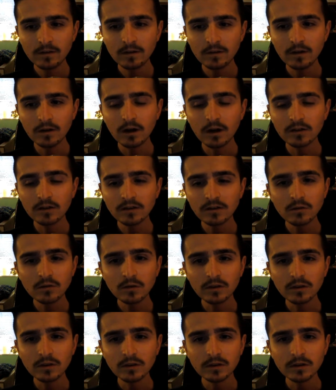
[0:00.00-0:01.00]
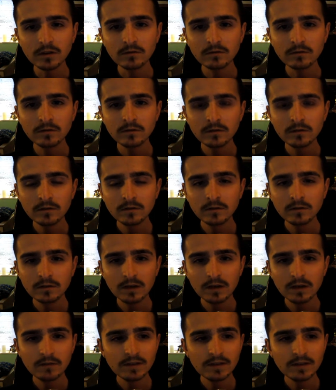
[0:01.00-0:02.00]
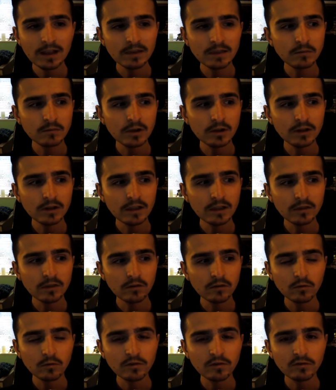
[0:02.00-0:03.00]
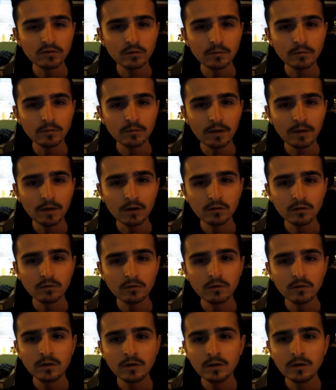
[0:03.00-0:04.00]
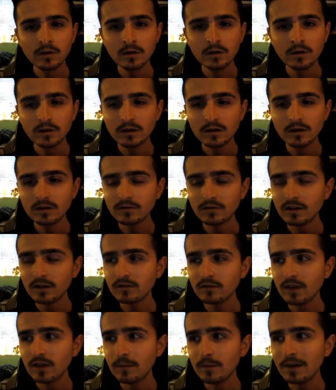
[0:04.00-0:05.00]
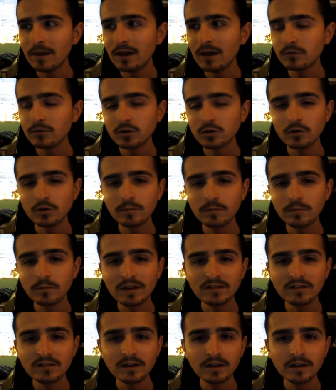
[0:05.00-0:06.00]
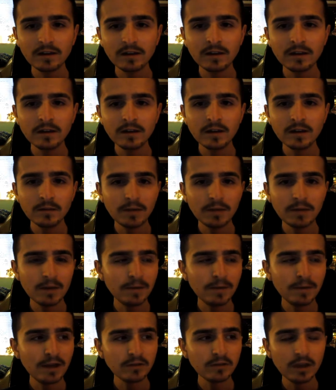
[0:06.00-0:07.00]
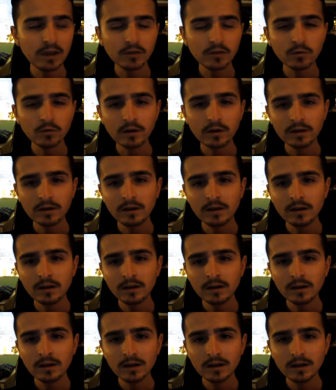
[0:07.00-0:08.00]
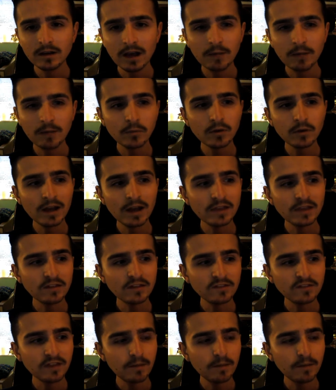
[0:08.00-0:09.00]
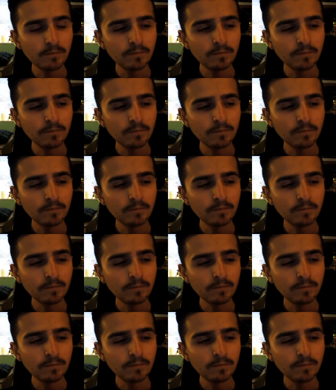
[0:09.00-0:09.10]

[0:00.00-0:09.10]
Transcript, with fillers: oh, I'll tell you what though, every now and then we go down to the toy store with my uncle. It was like a pound shop, basically. Pay a pound, you get a toy. I bought like this, it